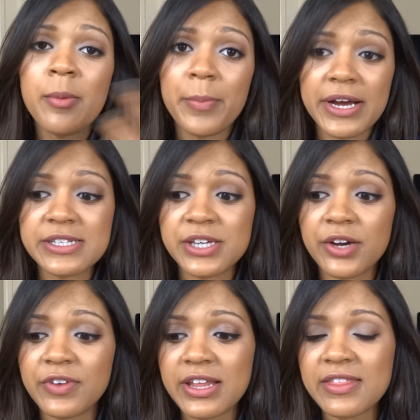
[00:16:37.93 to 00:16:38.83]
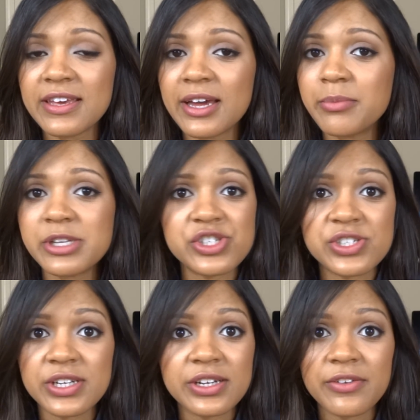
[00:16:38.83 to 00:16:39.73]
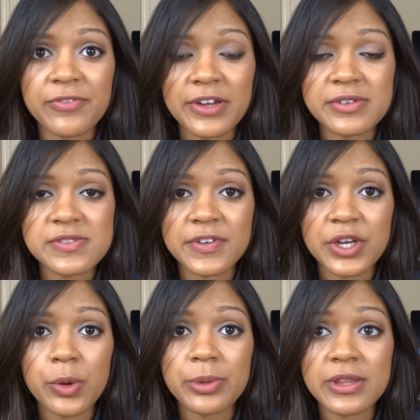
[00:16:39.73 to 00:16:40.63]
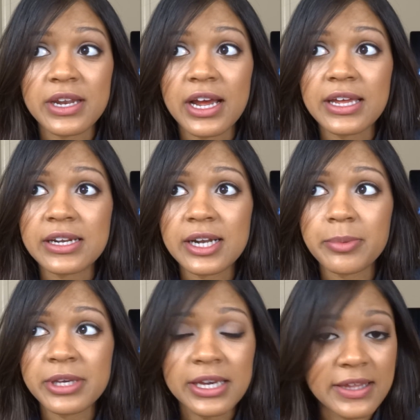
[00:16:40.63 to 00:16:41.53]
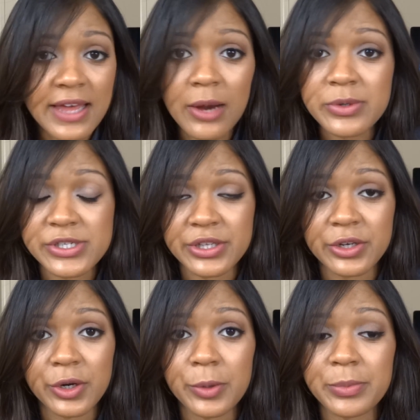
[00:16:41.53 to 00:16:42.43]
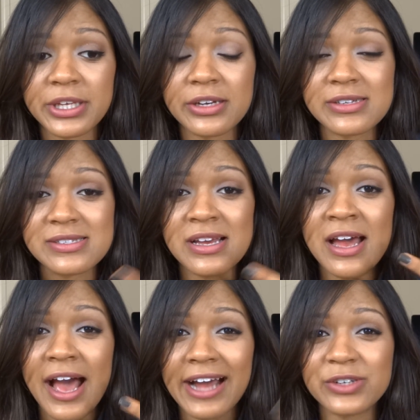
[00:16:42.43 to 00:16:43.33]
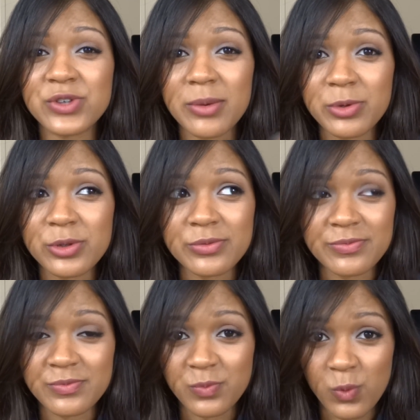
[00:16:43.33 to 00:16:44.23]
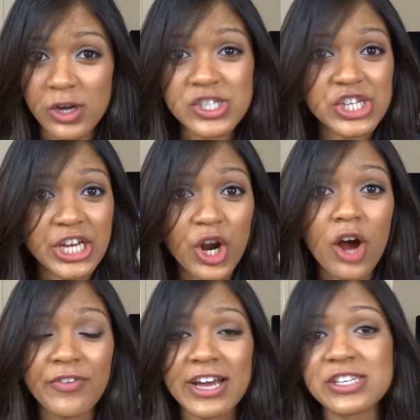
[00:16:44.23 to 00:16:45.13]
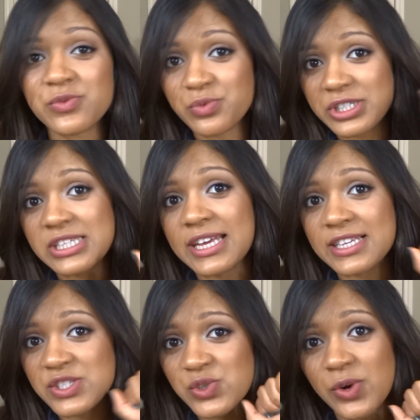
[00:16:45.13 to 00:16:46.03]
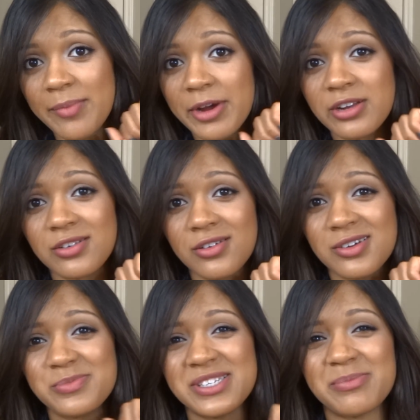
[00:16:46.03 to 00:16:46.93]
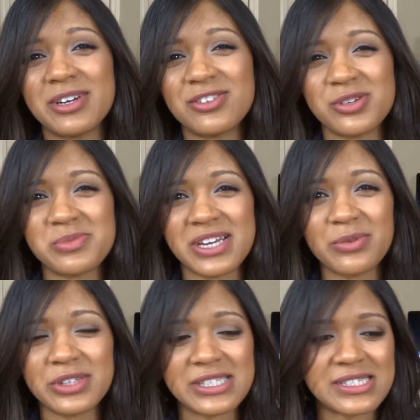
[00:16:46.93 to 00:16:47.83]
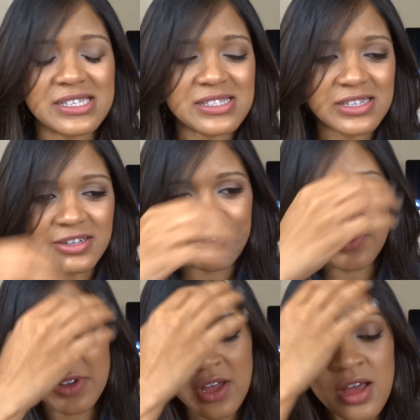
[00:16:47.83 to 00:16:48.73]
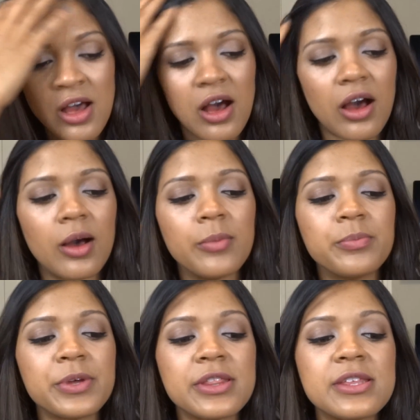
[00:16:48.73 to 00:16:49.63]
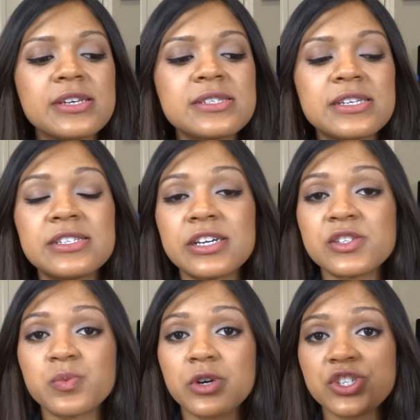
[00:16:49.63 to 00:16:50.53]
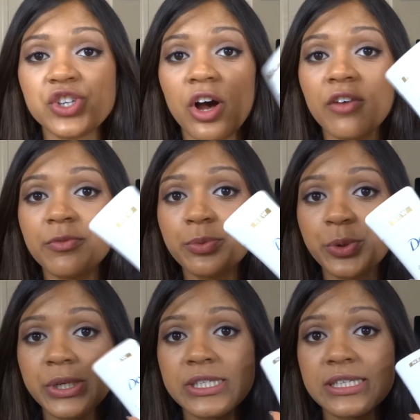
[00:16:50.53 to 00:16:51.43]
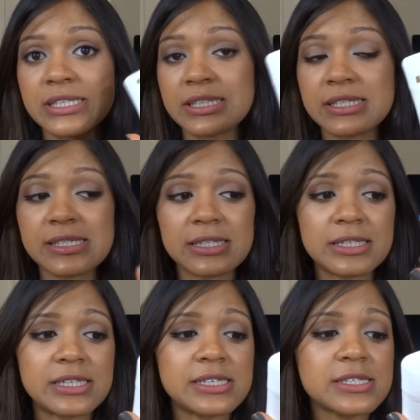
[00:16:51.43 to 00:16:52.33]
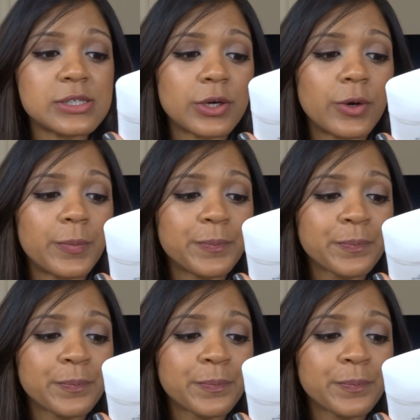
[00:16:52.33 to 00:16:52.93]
by Dove, and I think I mentioned it in a favorites video, but then I ended up kicking that one to the curb because I had trouble washing it off. I had to really like scrub my underarms, and my underarms got really sensitive. But this, it does wash off pretty easily, so